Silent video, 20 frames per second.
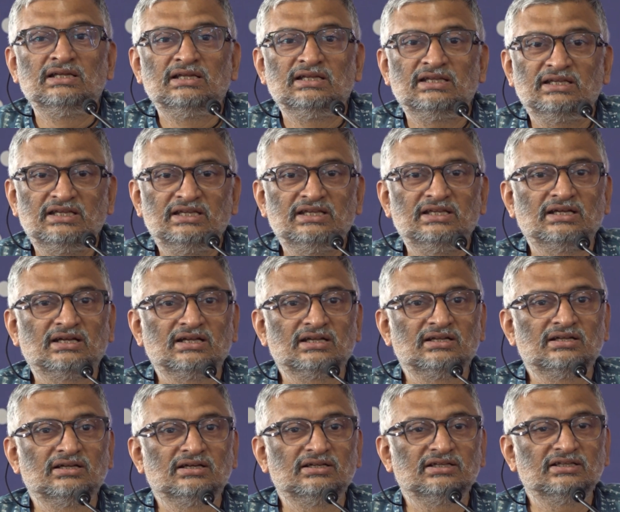he
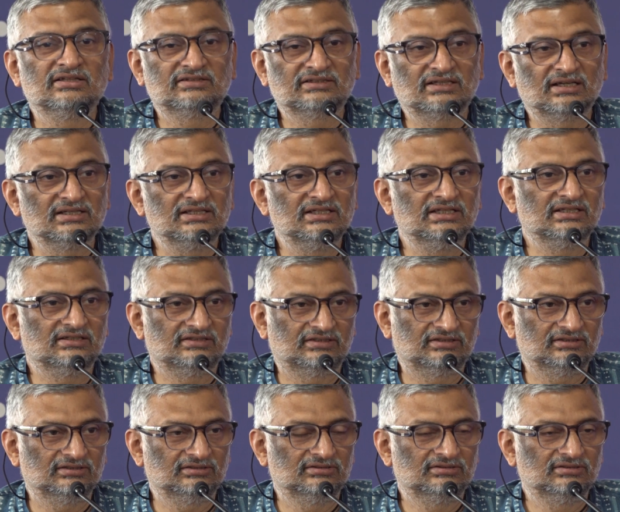and his
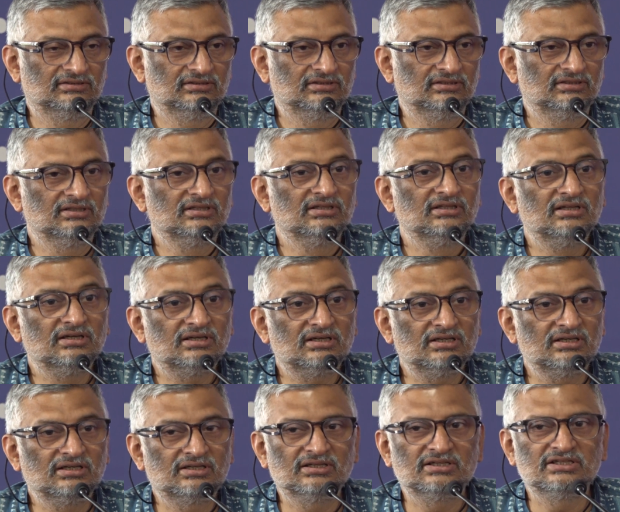colleagues
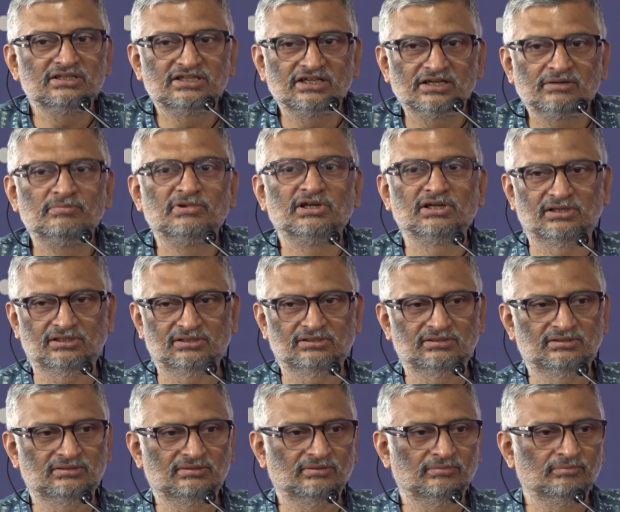learned
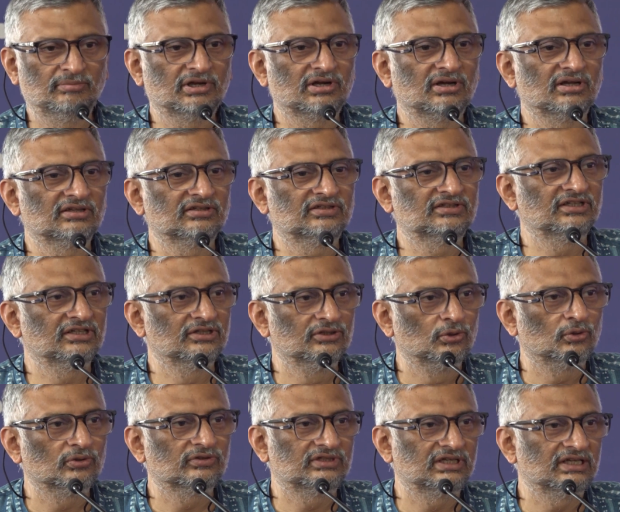German because in
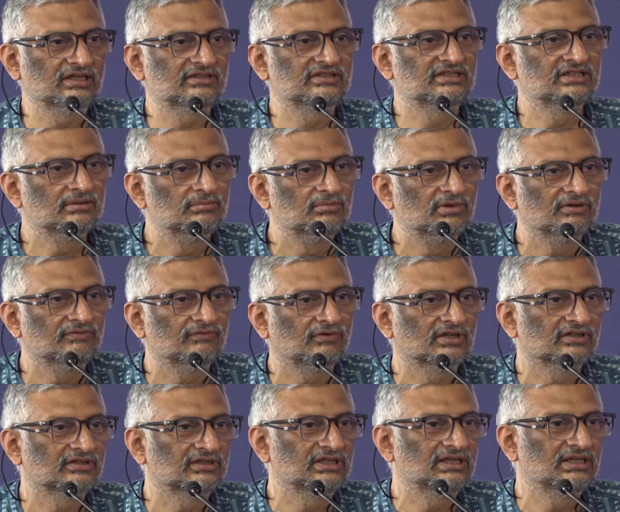those days German
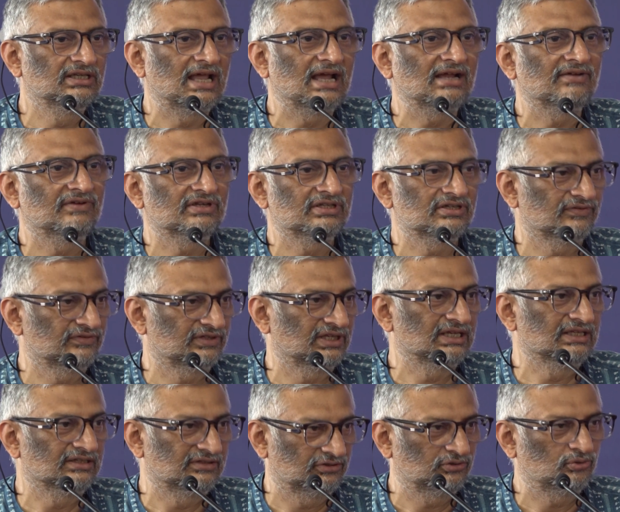was the language of
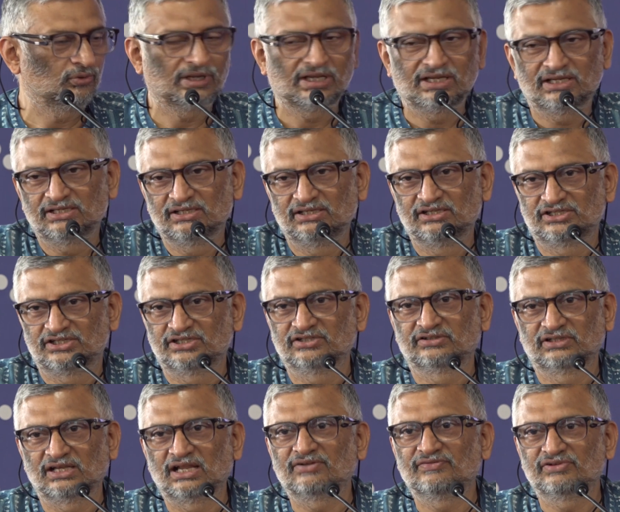science. Today English
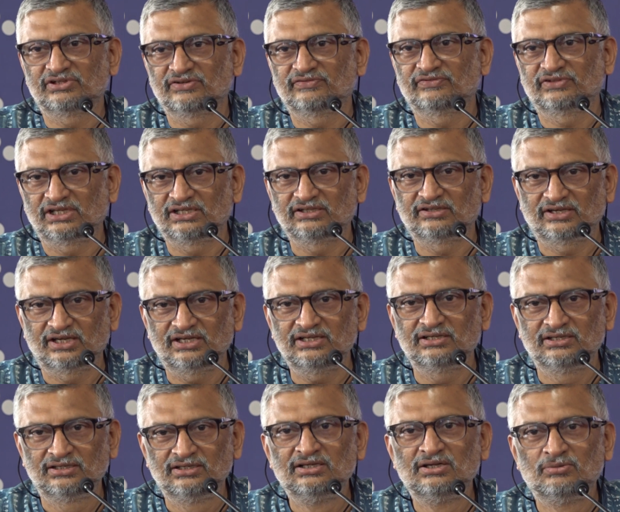is language of science,
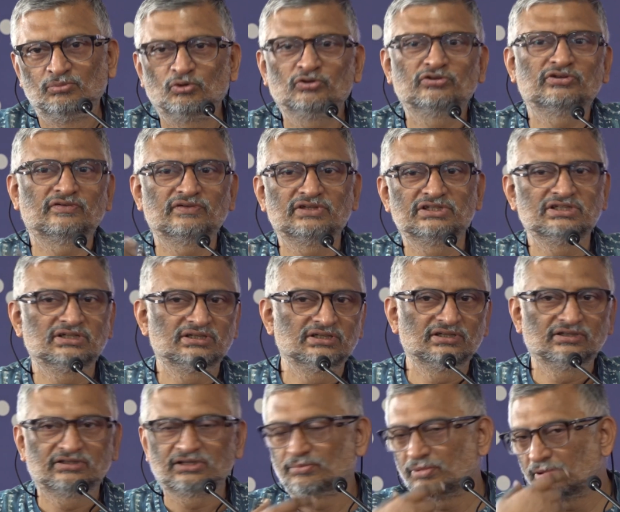right? Most of the
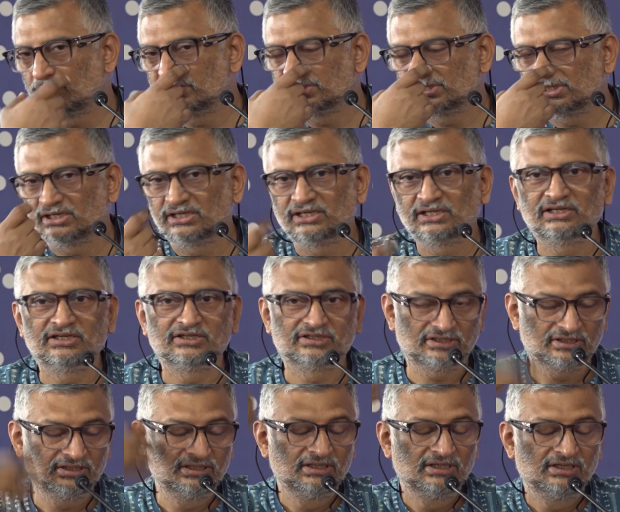journals are published in English.
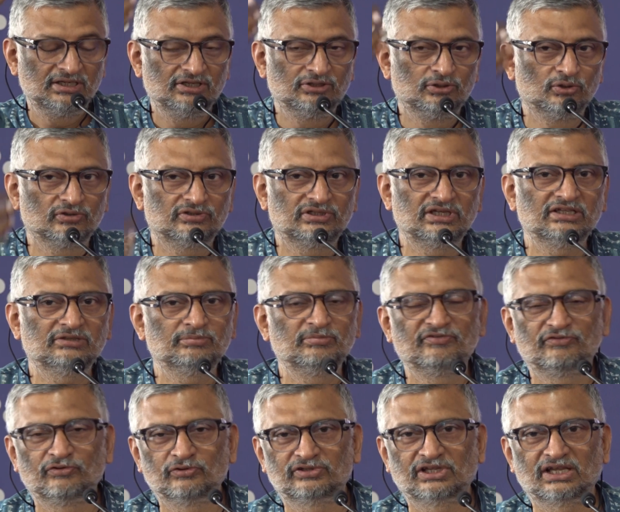In those days,
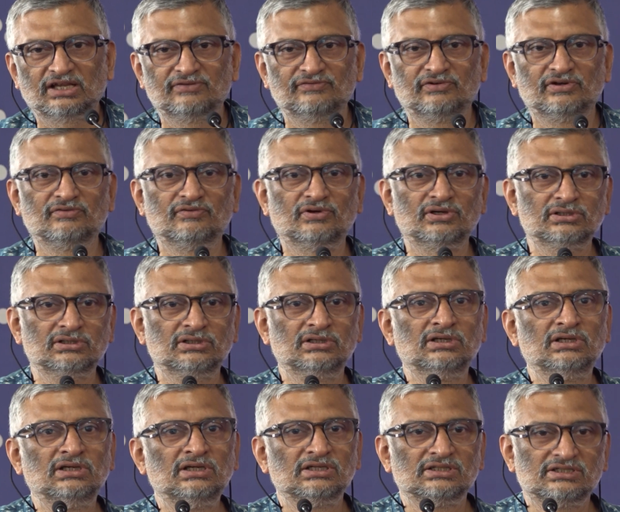before Second World War,
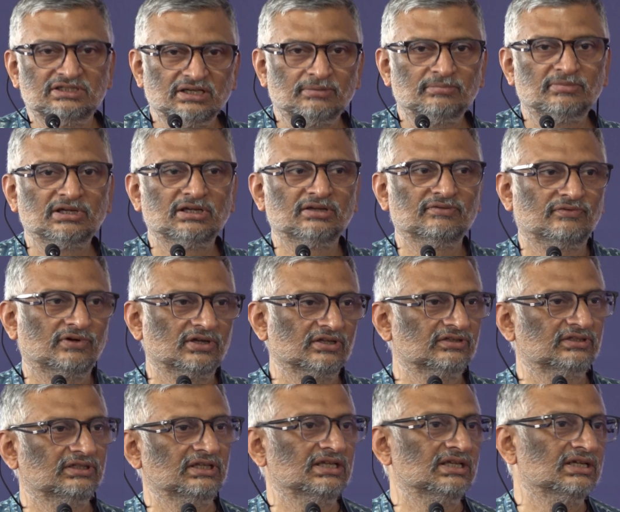German
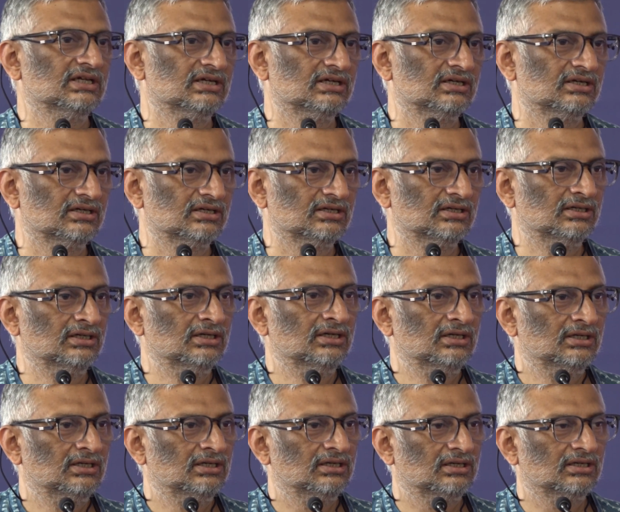was the
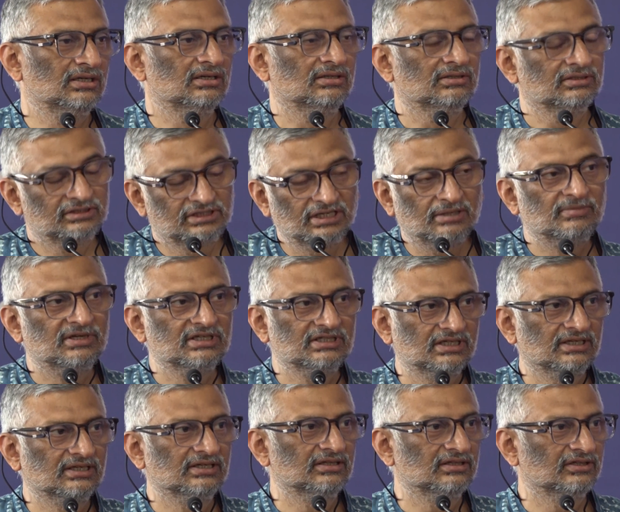German
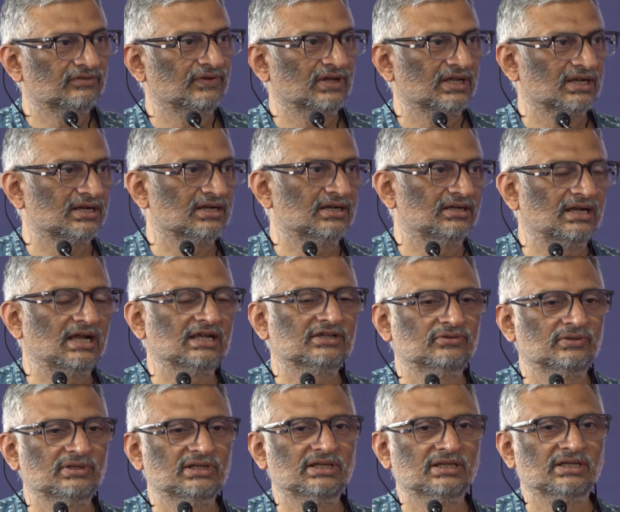journals were
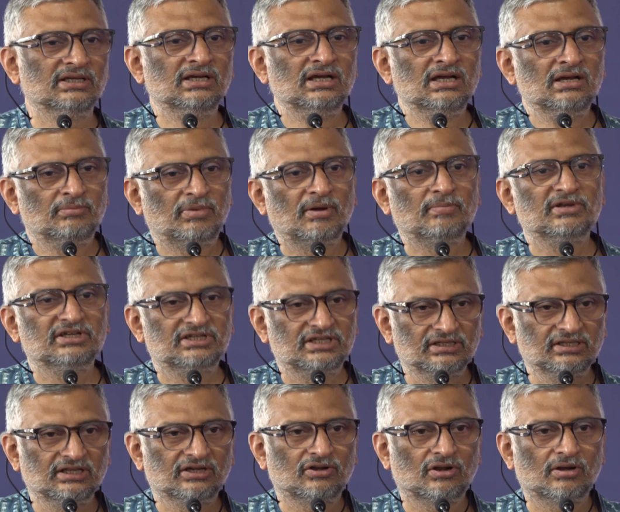actually
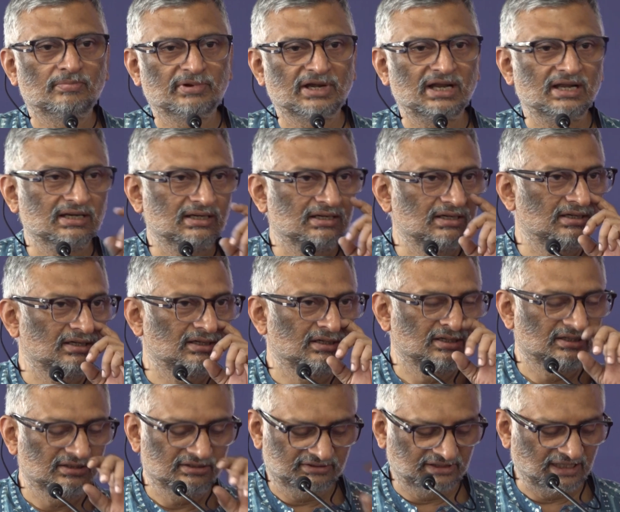publishing the top
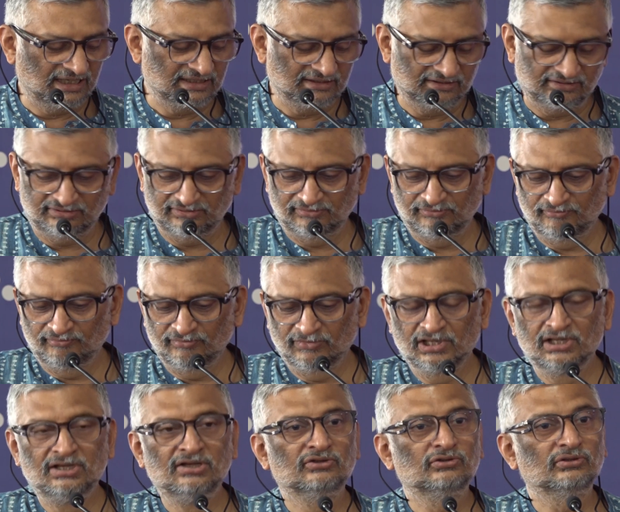ranked science.
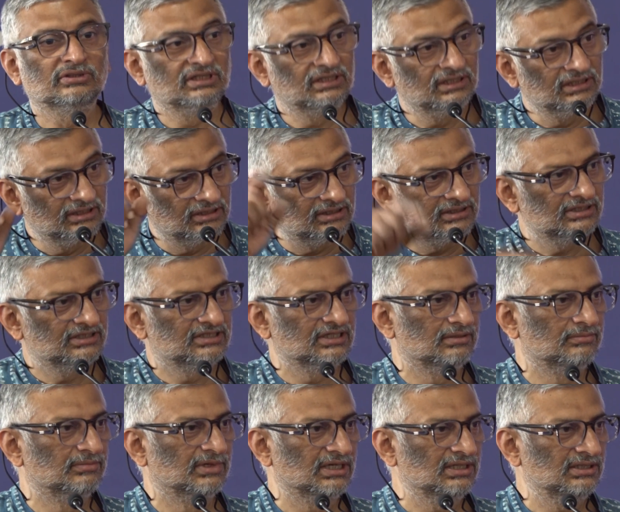So they learned
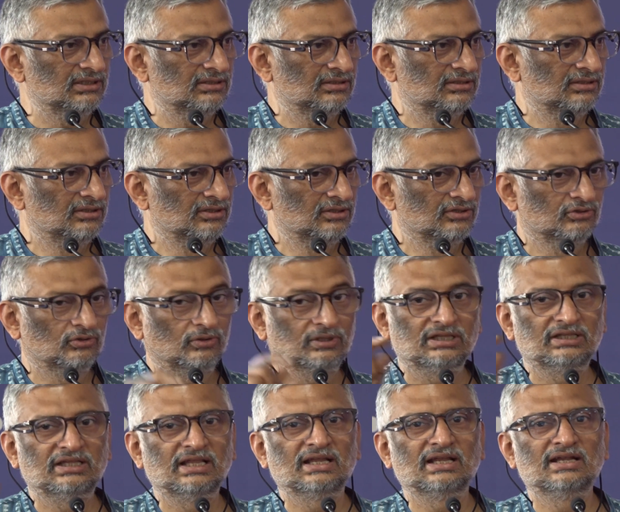German so
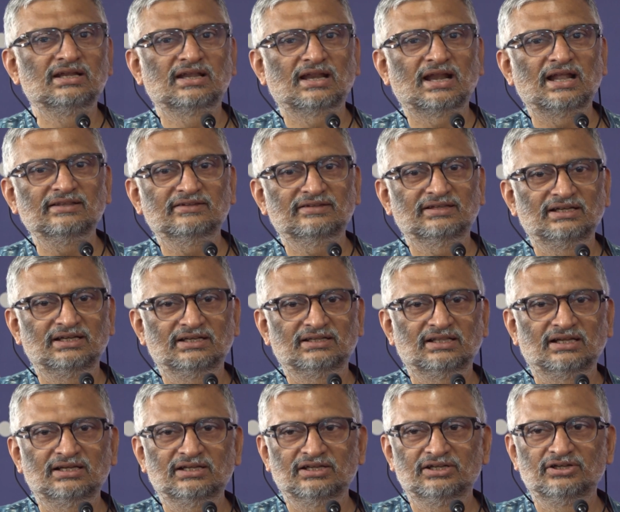that they can translate
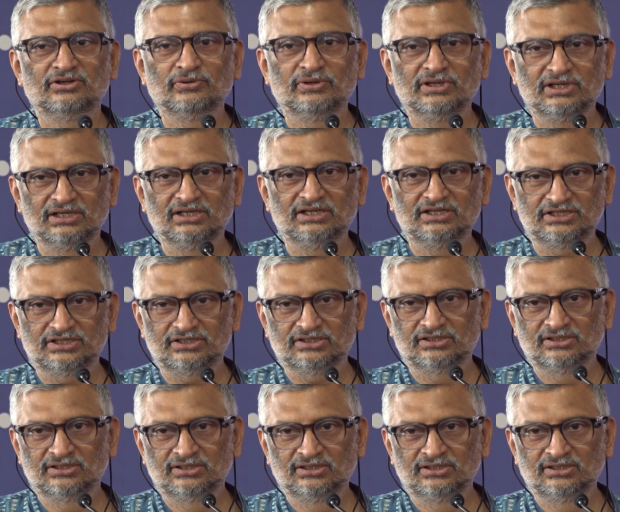that into English.